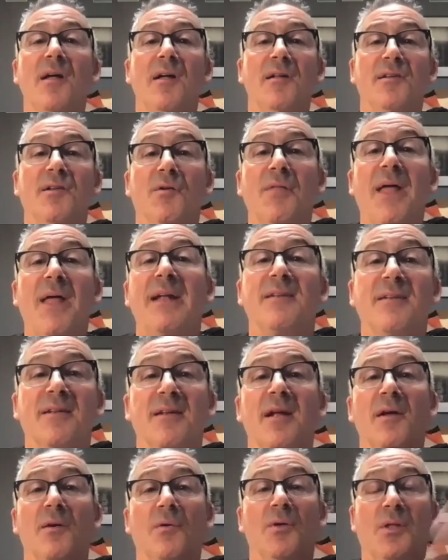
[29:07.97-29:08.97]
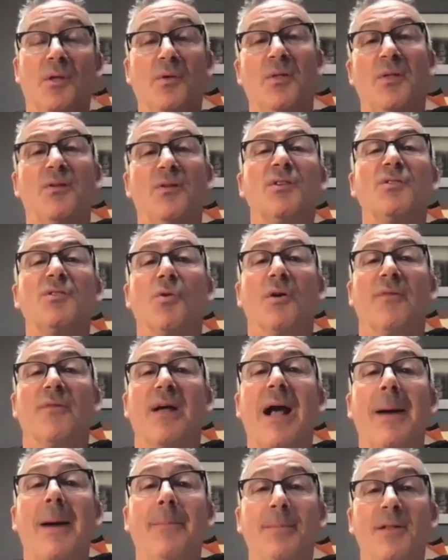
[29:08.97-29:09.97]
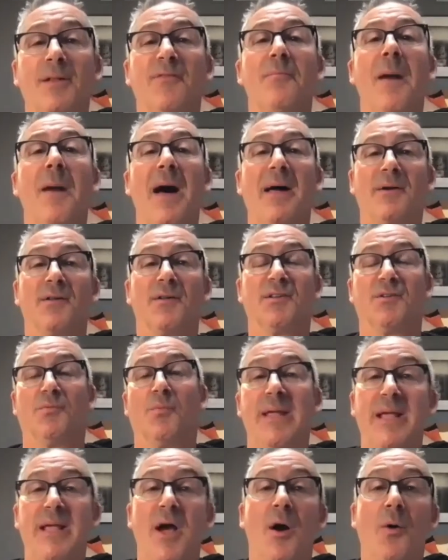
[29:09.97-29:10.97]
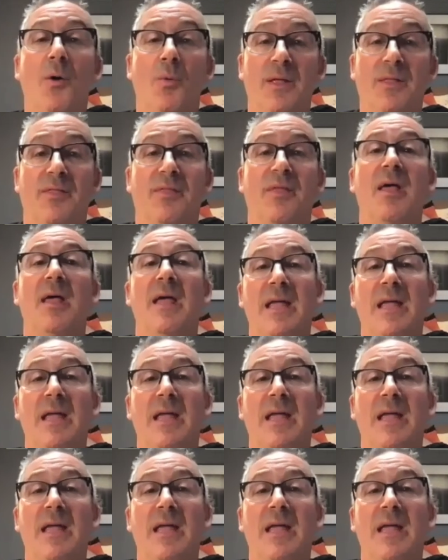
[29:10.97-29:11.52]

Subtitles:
So there are sort of a couple of models we go with: